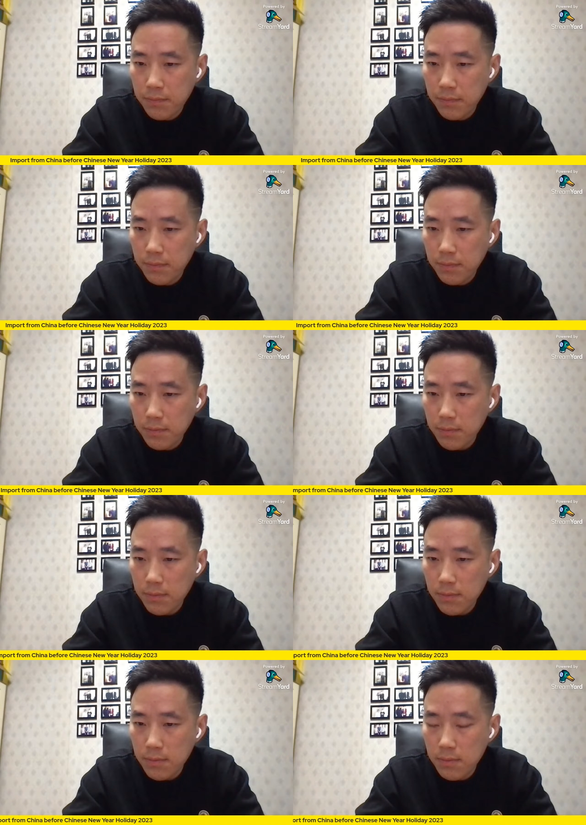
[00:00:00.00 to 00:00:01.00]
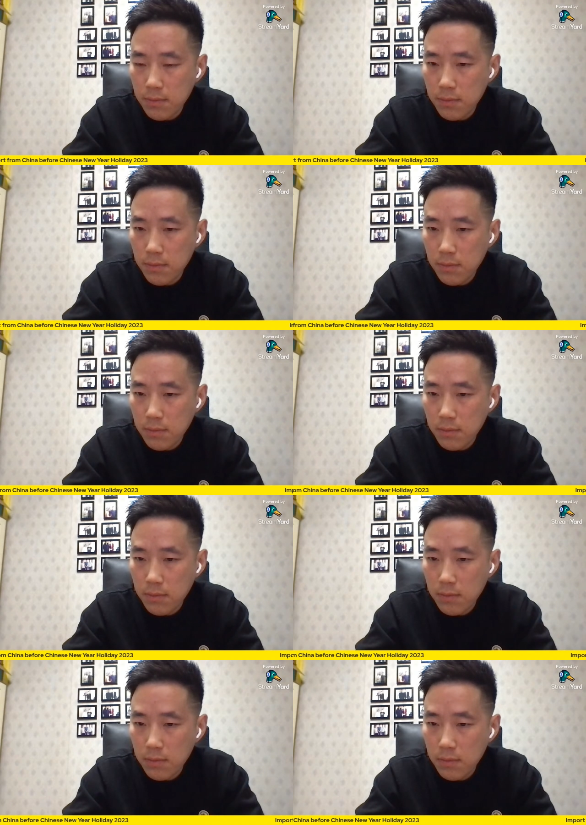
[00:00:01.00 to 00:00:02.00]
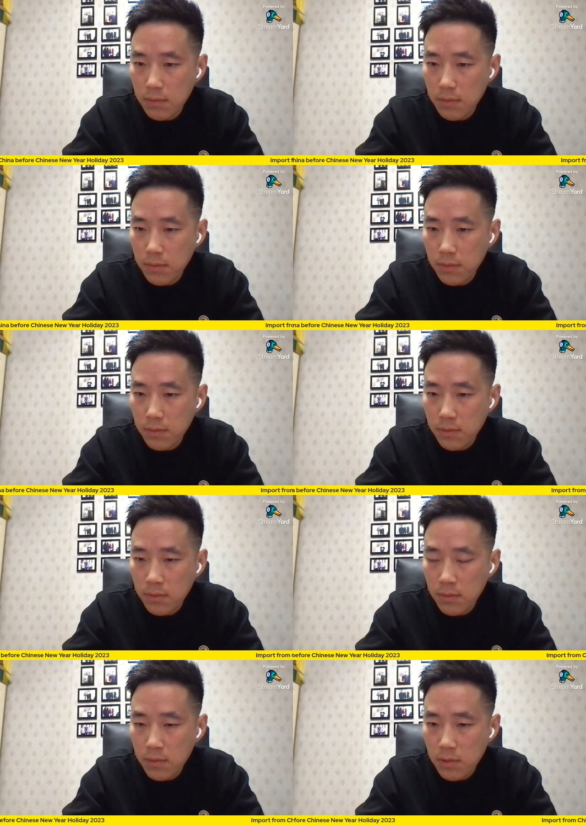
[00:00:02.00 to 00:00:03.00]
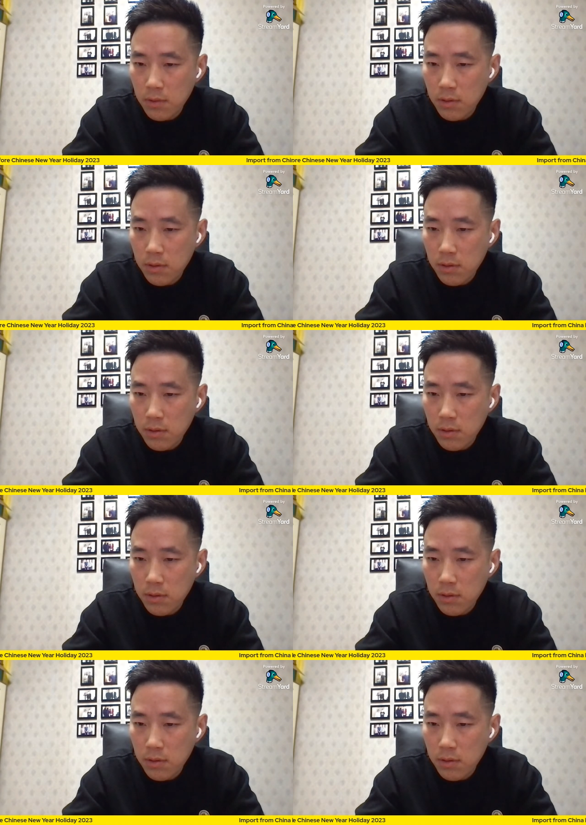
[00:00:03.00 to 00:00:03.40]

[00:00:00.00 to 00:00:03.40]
[no speech]